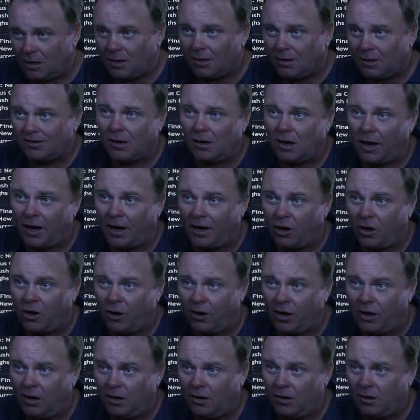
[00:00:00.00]
I got
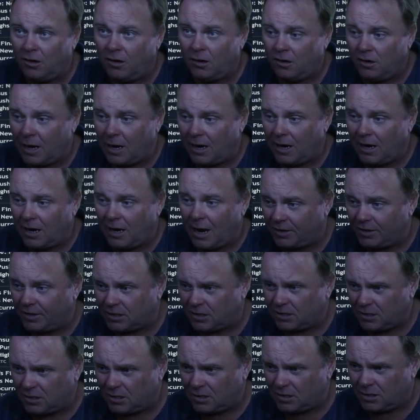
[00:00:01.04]
in at this
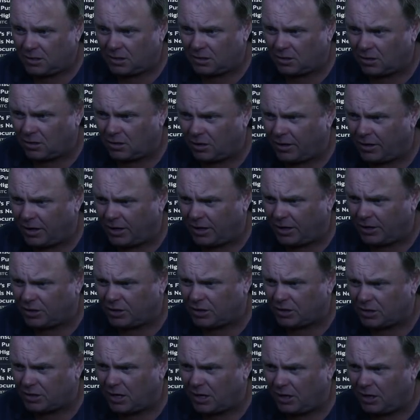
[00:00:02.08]
consolidation
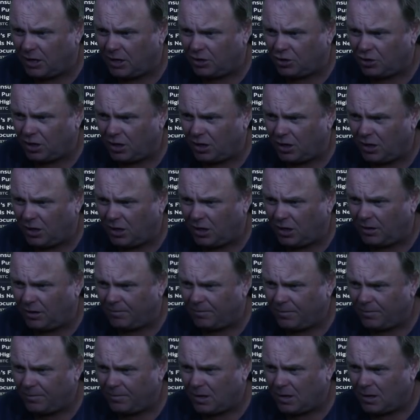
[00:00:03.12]
stage in here.
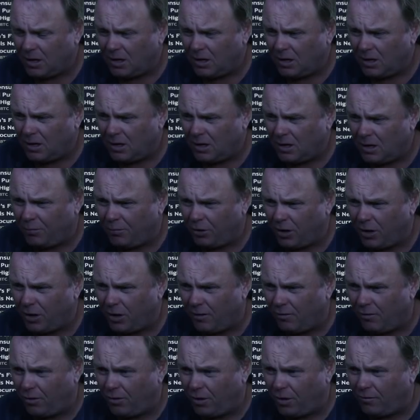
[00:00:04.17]
I put
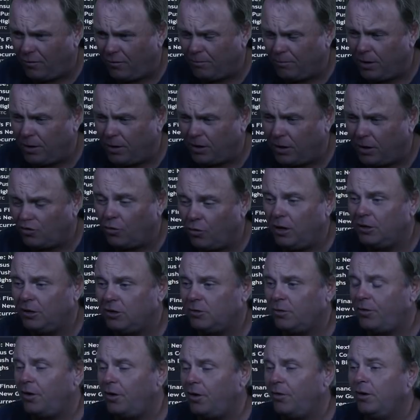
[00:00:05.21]
everything from Bitcoin into
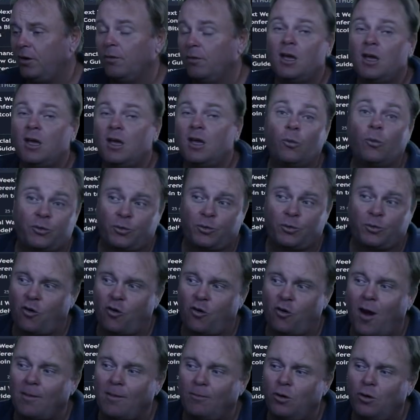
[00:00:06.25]
Ethereum, which was a great
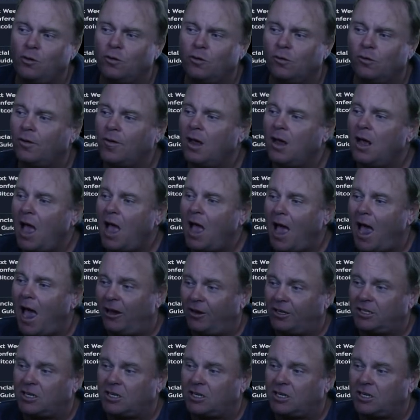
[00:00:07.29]
move. And I
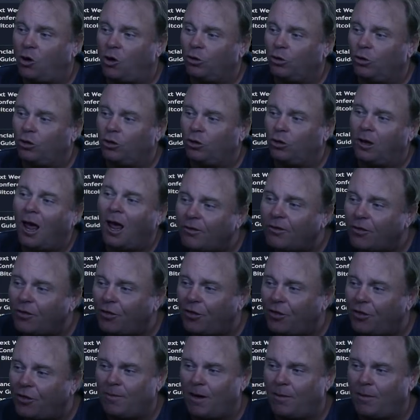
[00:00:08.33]
sold a lot of Ethereum
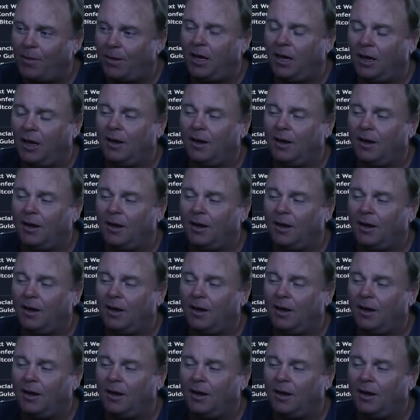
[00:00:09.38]
up here.